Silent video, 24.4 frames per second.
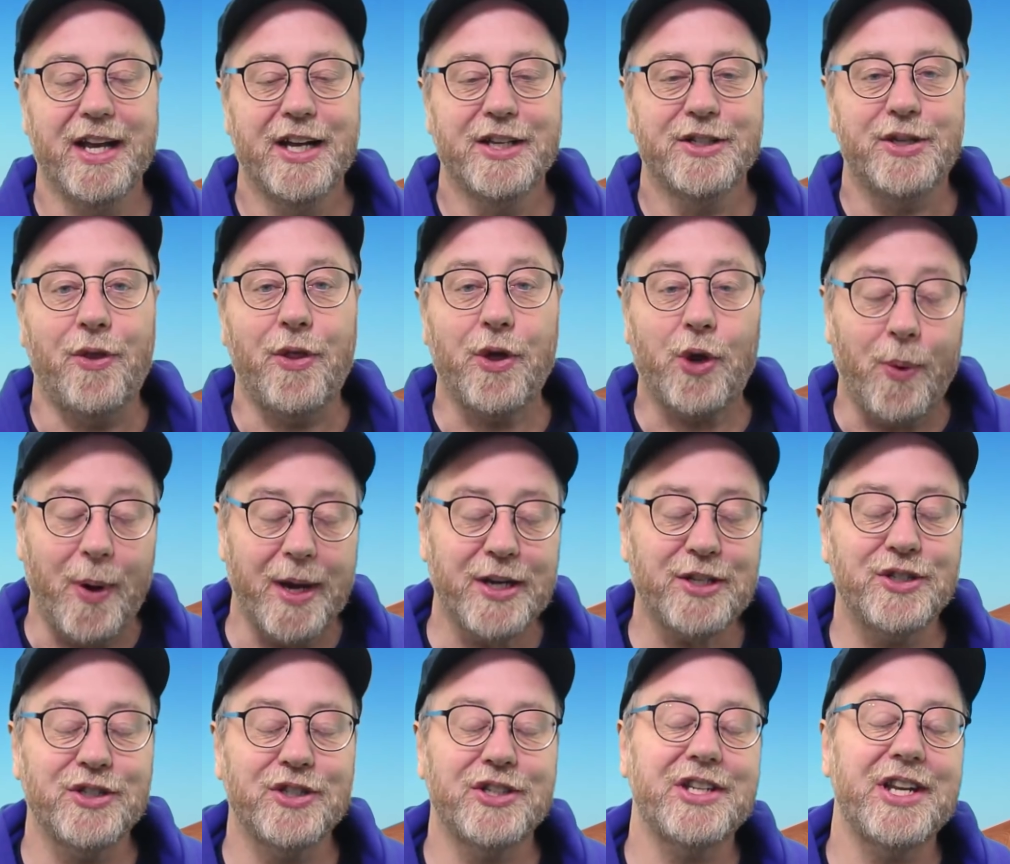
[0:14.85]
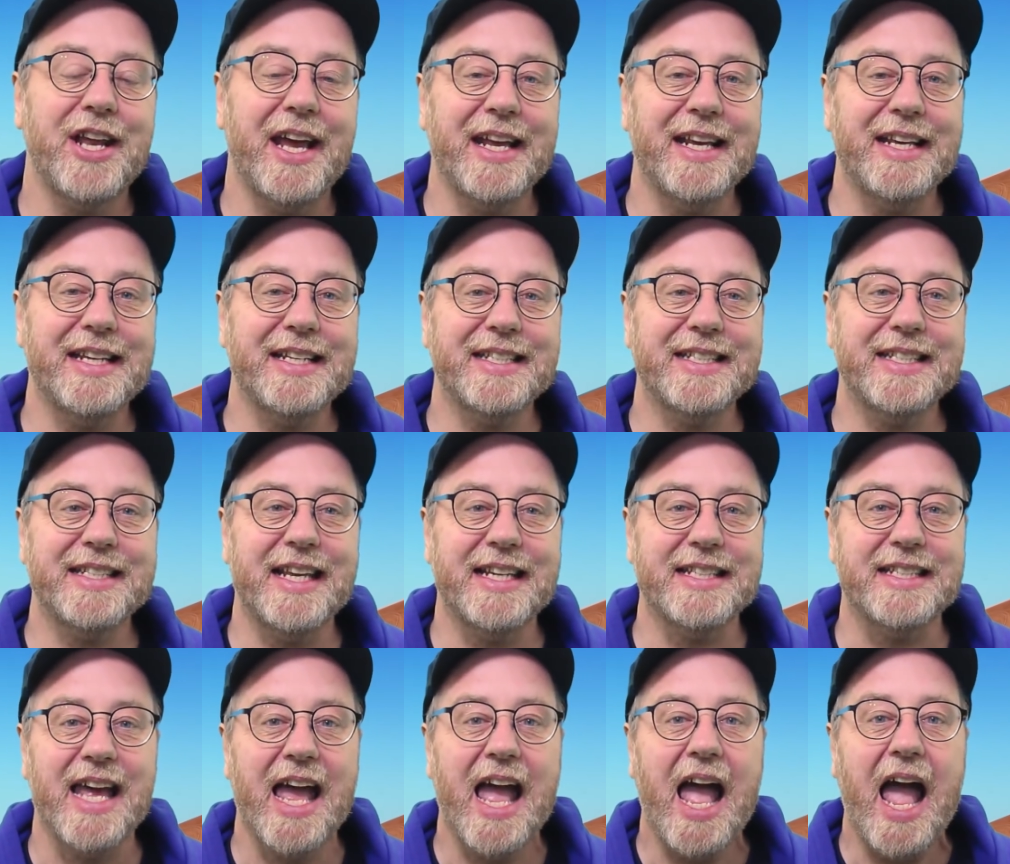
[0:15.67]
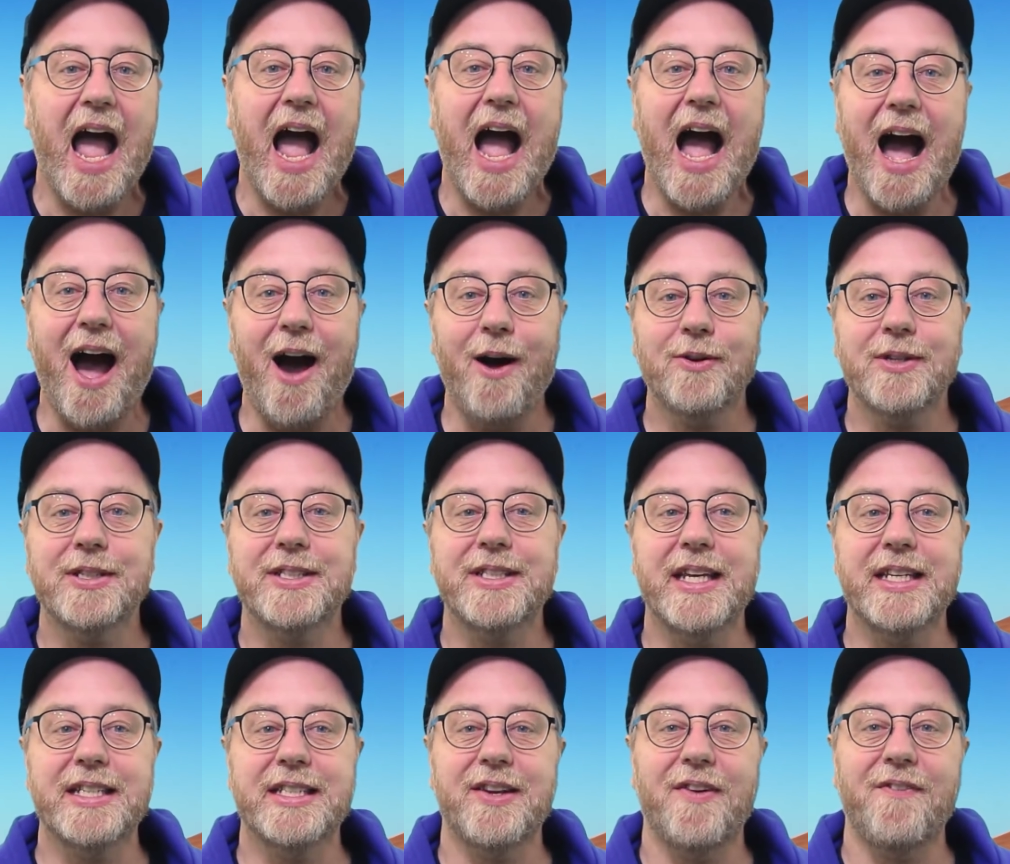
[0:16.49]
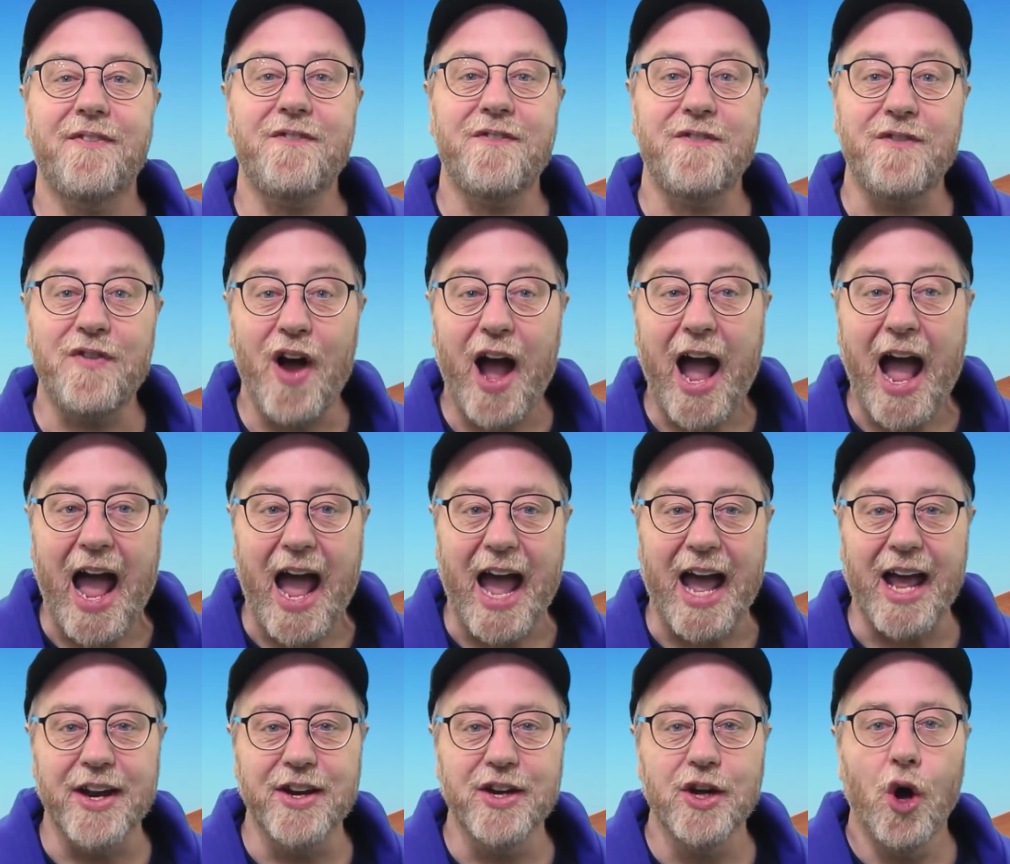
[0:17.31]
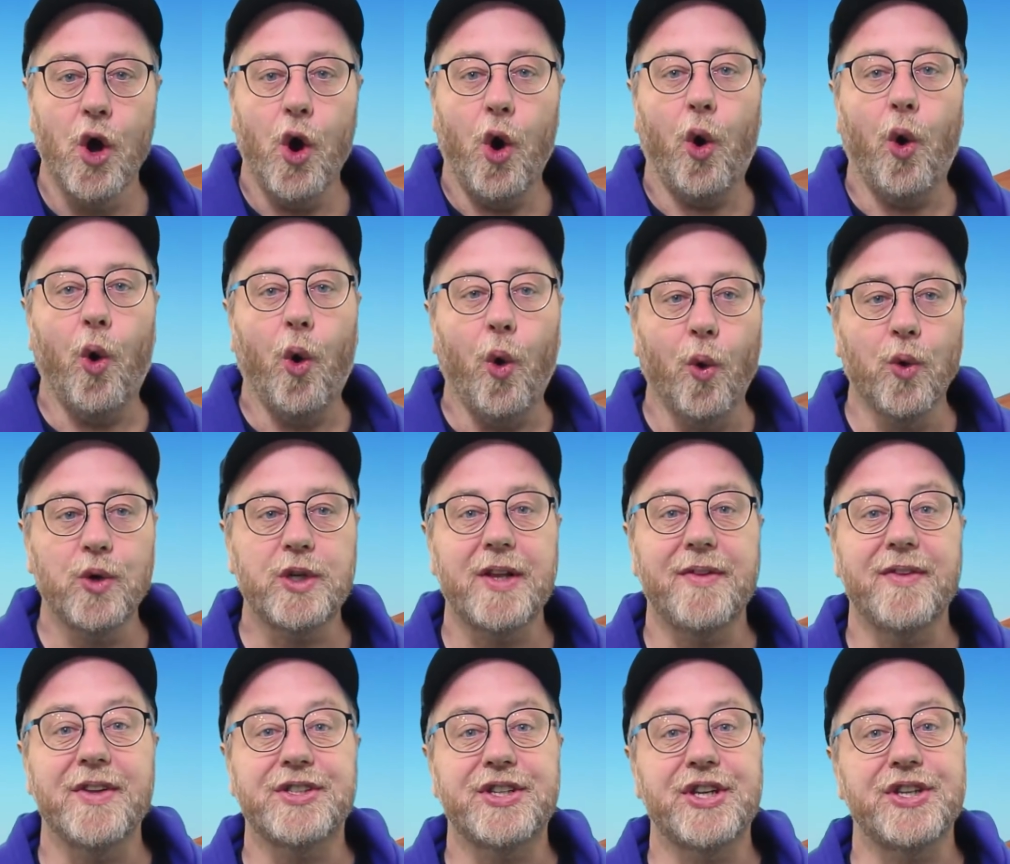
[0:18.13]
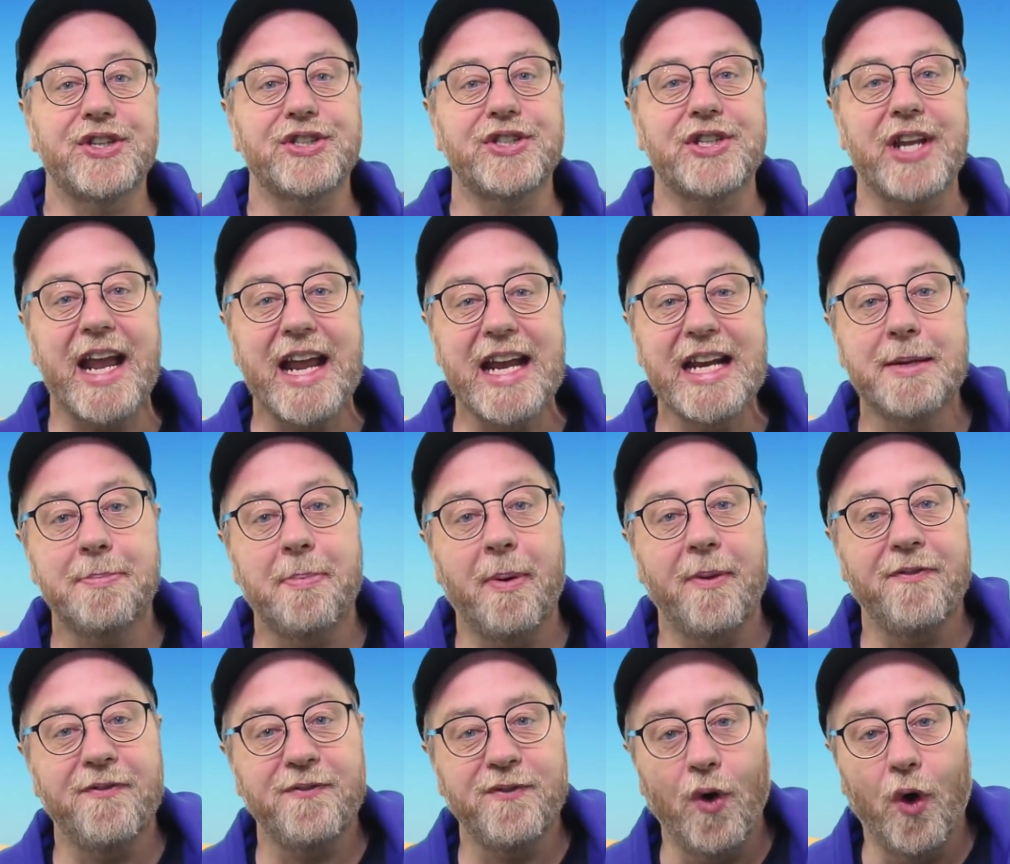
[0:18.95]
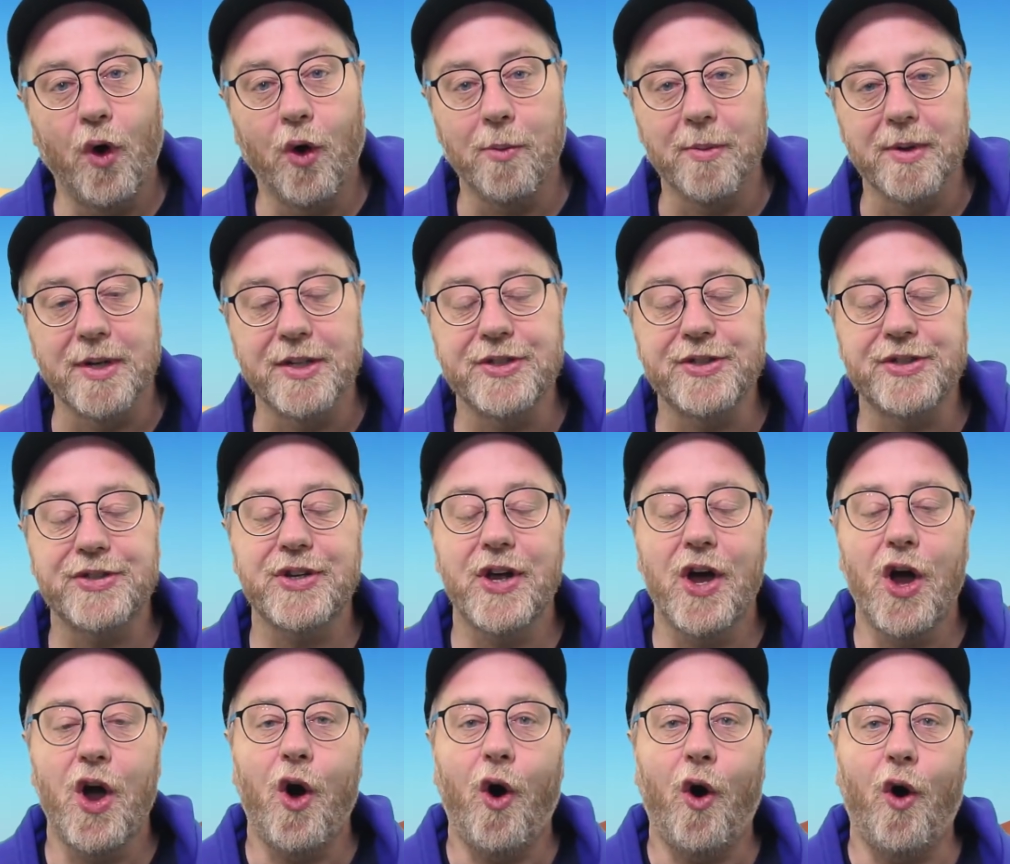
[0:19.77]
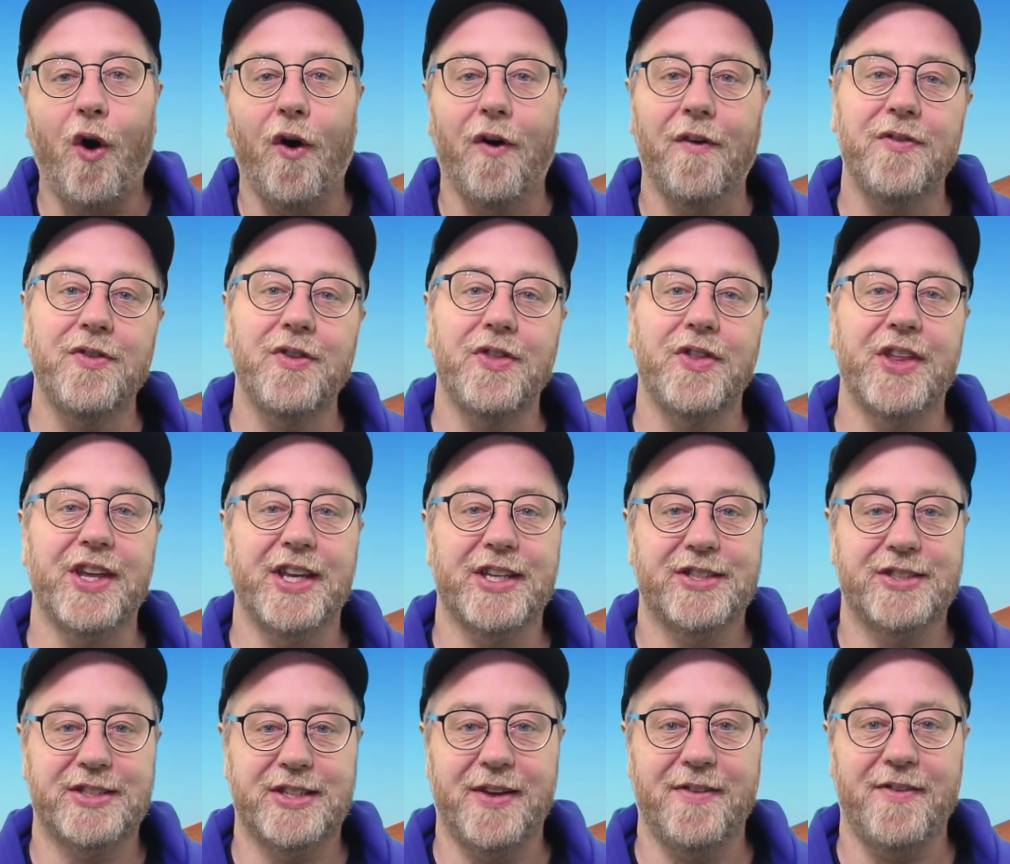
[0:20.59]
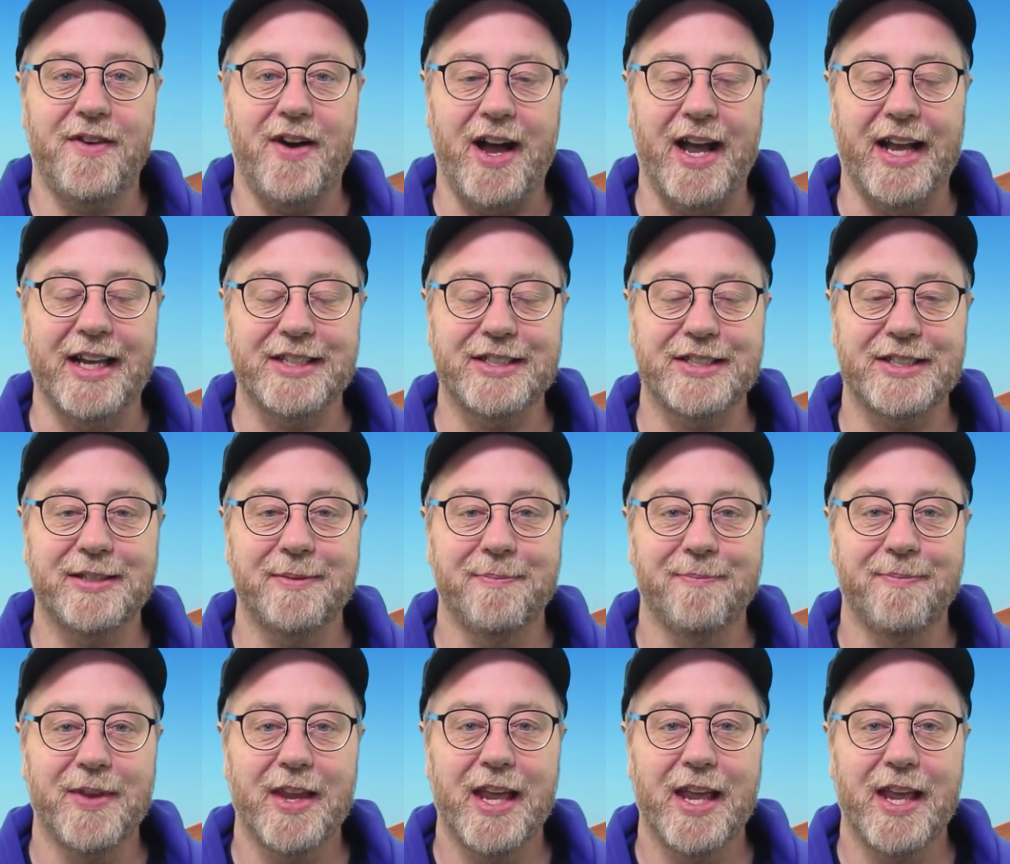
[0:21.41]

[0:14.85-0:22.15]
So the question today is this, how does this fan alter the sustained performance of this device?